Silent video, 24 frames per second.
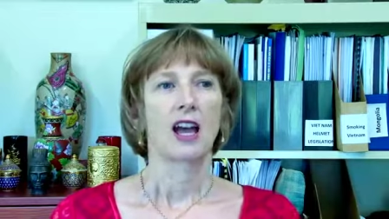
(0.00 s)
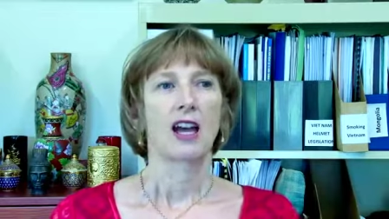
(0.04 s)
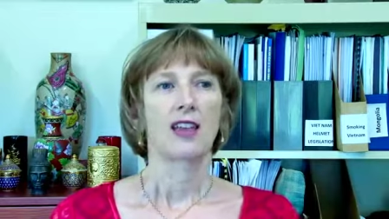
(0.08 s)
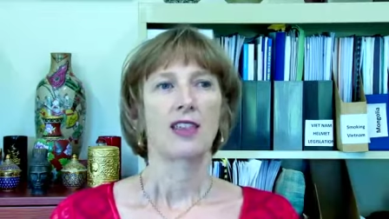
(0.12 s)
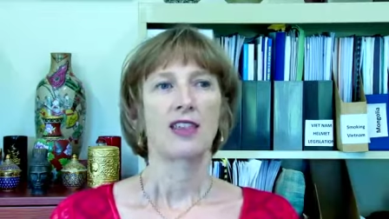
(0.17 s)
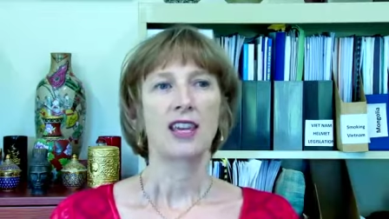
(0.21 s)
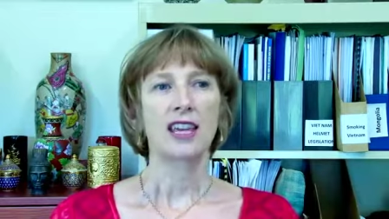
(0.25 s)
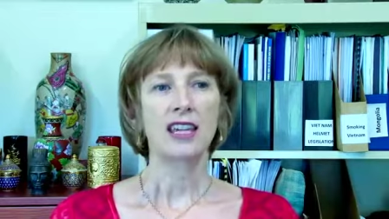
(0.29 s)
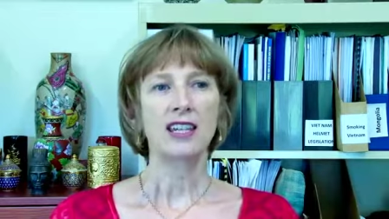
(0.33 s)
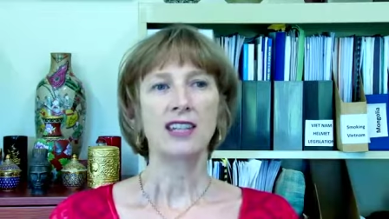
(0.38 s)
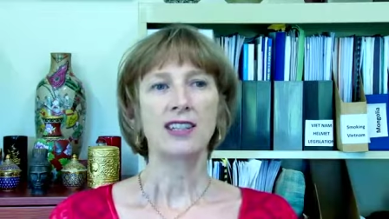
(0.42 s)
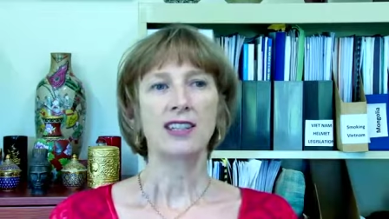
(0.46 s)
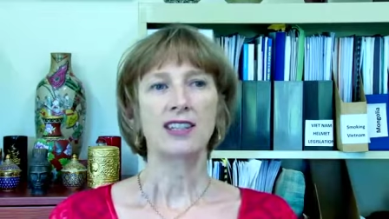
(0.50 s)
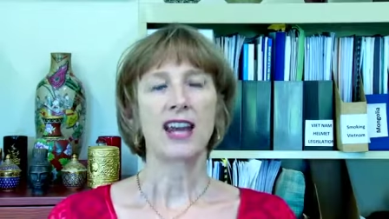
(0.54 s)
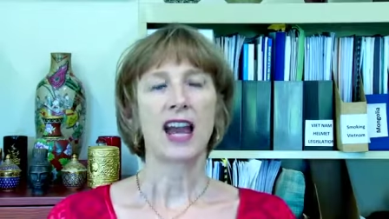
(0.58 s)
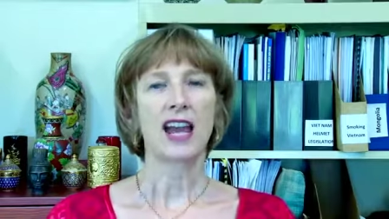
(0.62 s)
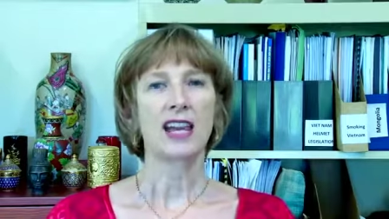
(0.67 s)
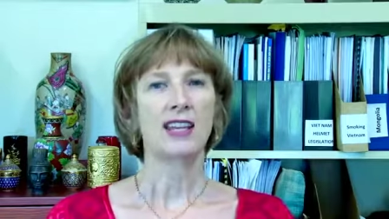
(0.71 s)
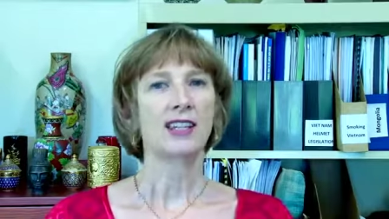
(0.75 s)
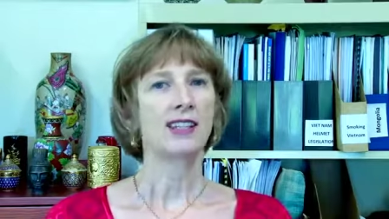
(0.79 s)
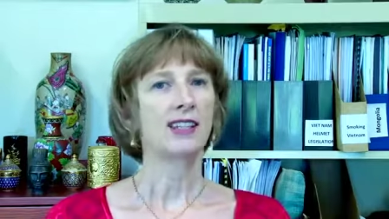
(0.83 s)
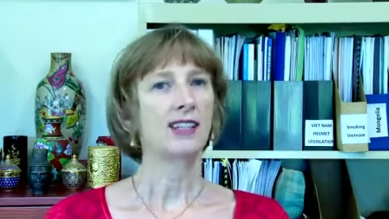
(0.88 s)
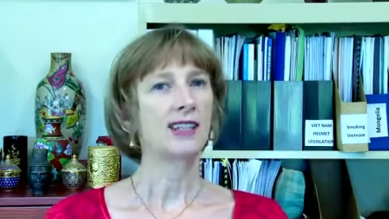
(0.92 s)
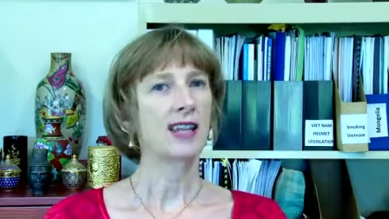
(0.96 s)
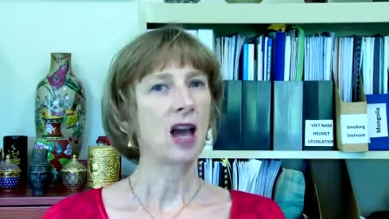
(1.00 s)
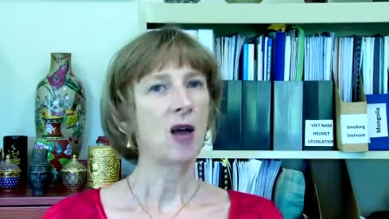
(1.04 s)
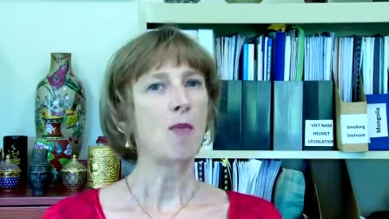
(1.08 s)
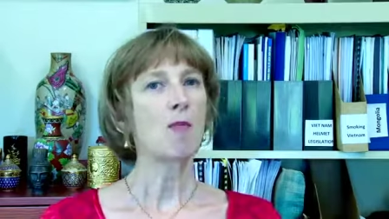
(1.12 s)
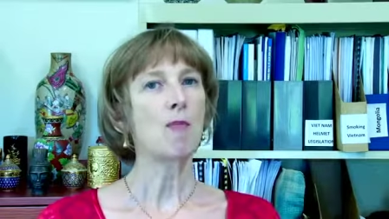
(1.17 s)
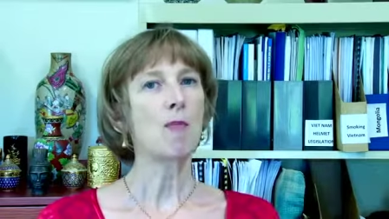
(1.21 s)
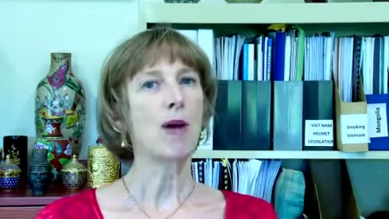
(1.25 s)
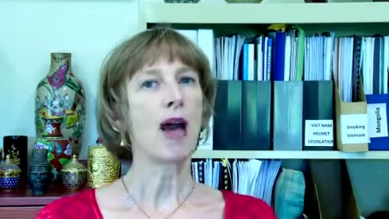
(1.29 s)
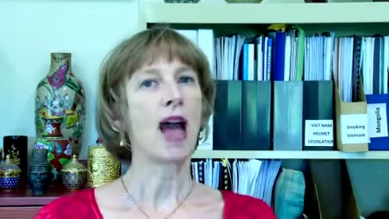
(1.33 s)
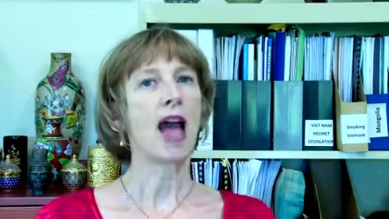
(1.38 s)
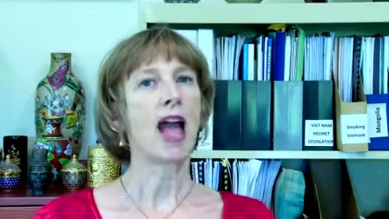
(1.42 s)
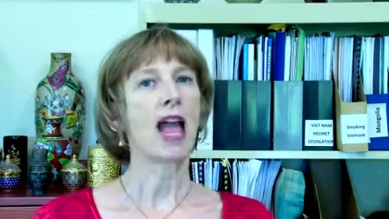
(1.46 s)
These days,
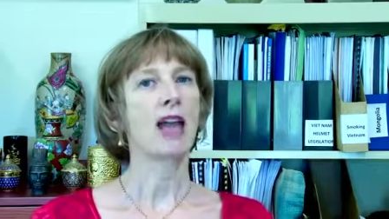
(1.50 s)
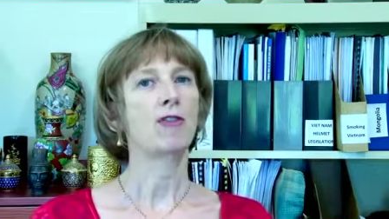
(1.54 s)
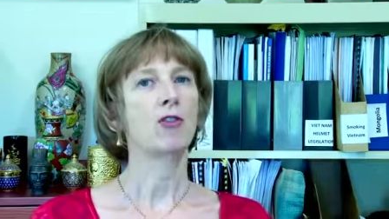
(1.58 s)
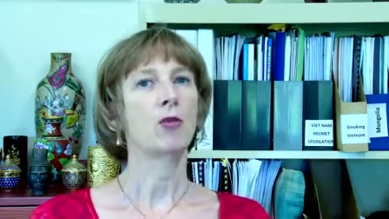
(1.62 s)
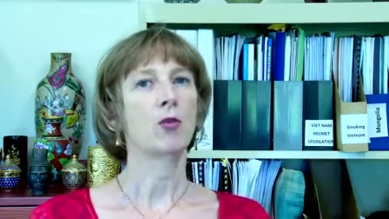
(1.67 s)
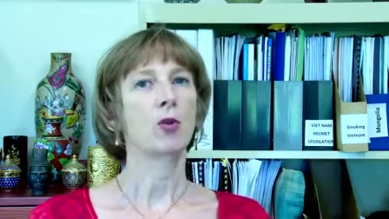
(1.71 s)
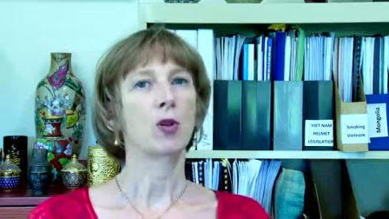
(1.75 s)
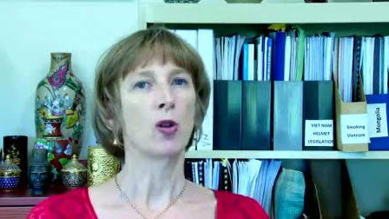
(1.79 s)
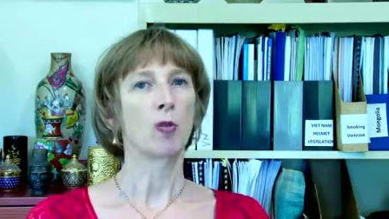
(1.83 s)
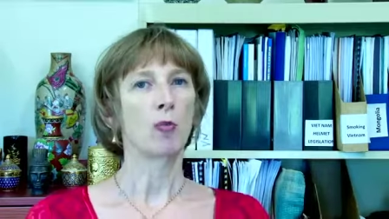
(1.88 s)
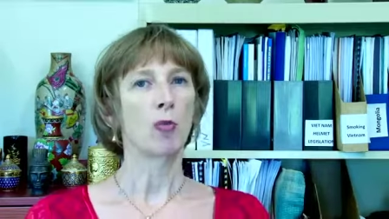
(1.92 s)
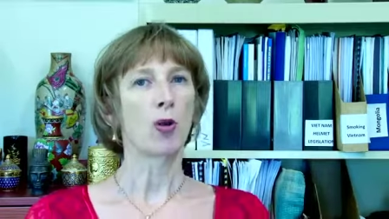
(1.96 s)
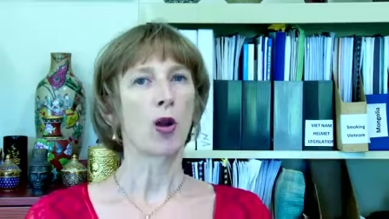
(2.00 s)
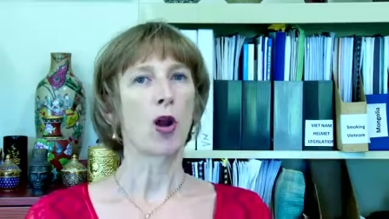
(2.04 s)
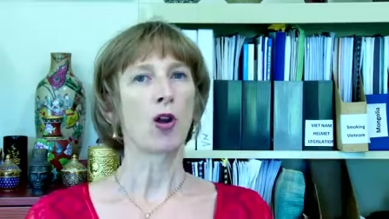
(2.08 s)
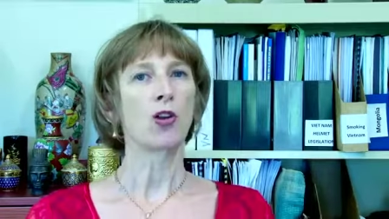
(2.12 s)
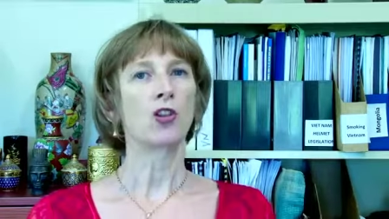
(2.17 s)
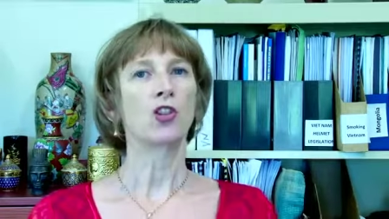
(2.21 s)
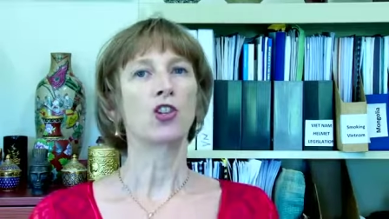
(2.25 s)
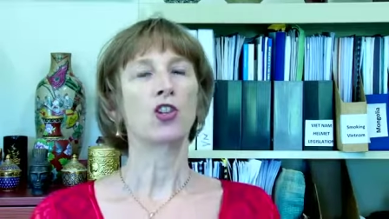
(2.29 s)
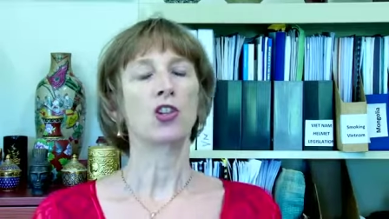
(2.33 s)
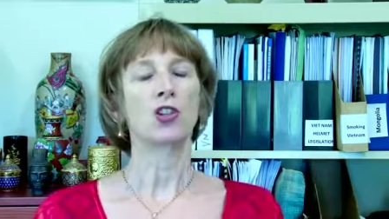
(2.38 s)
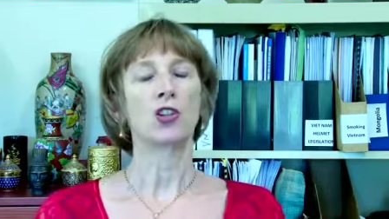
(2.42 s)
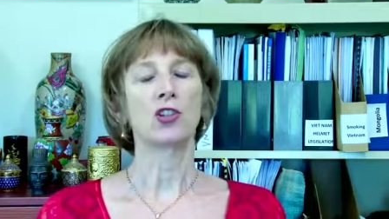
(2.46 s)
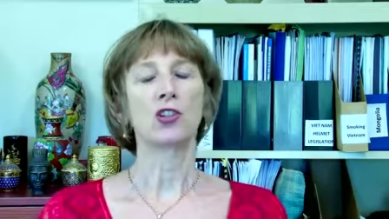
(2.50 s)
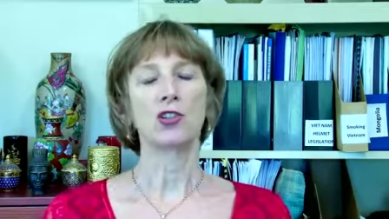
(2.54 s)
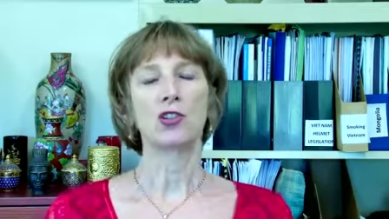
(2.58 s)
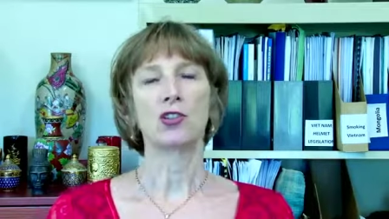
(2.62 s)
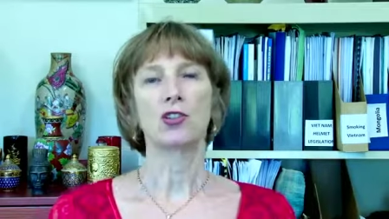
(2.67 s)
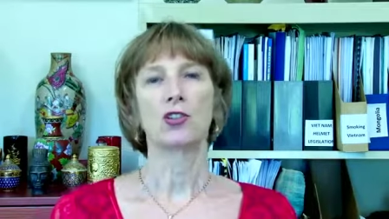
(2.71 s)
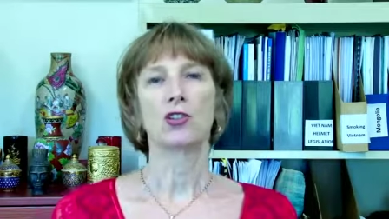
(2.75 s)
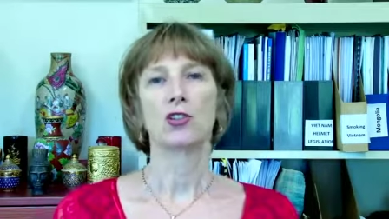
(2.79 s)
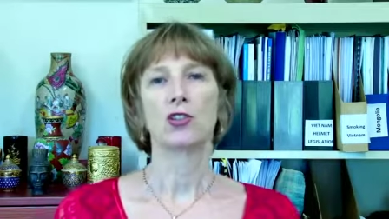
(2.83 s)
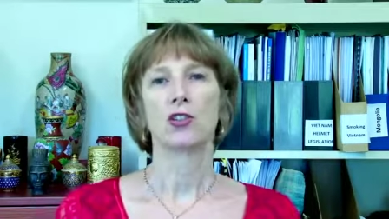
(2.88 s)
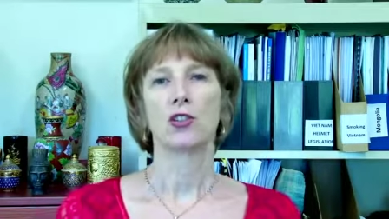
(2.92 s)
some behavioural approaches